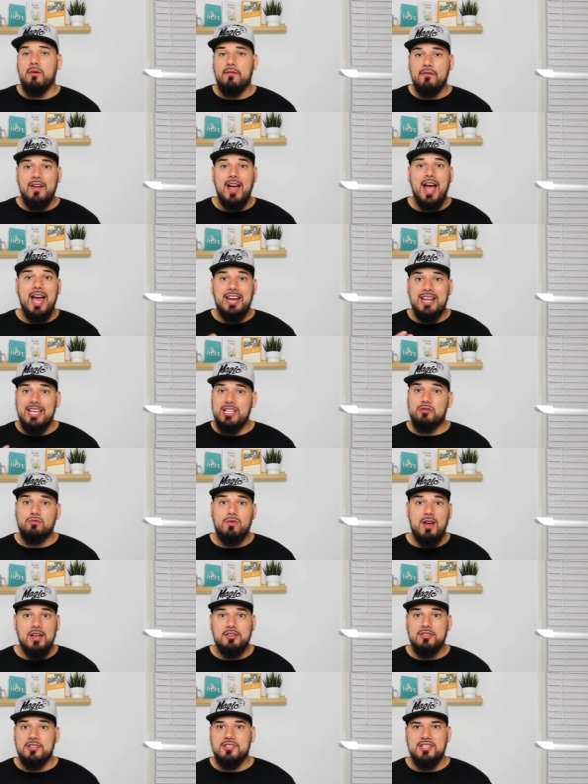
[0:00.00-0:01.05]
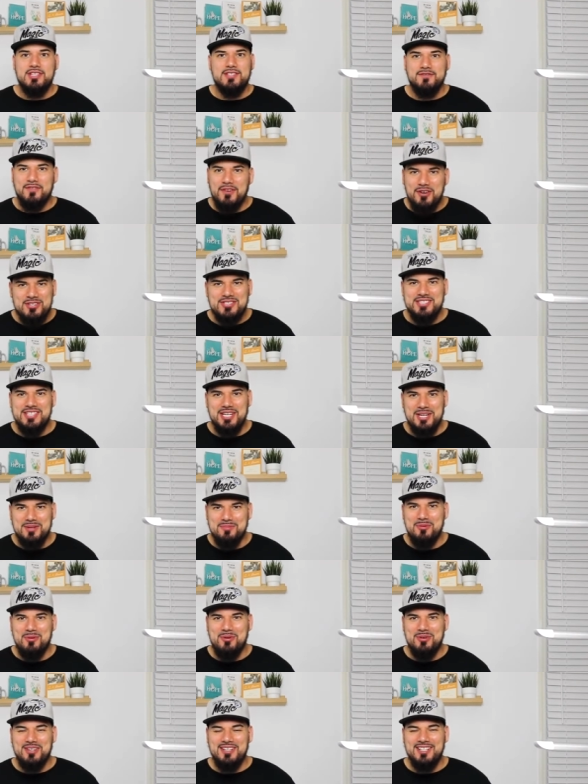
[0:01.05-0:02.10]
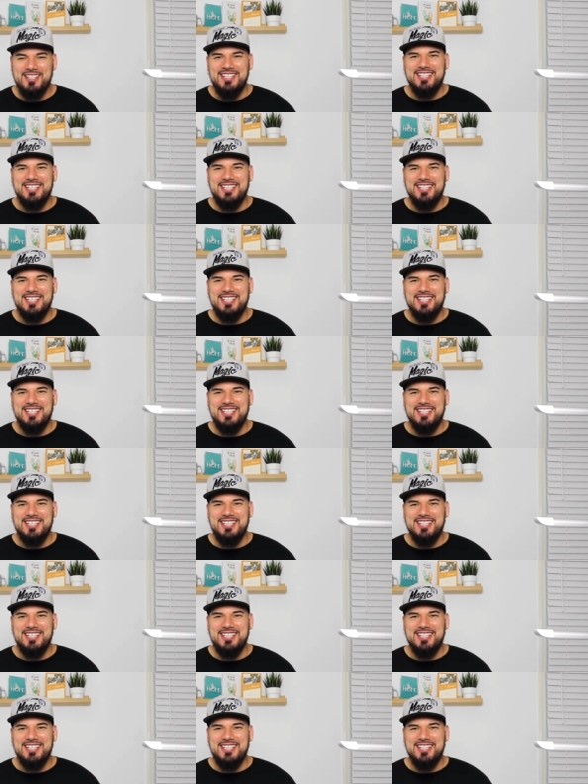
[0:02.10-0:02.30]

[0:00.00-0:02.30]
of God and His righteousness first anymore.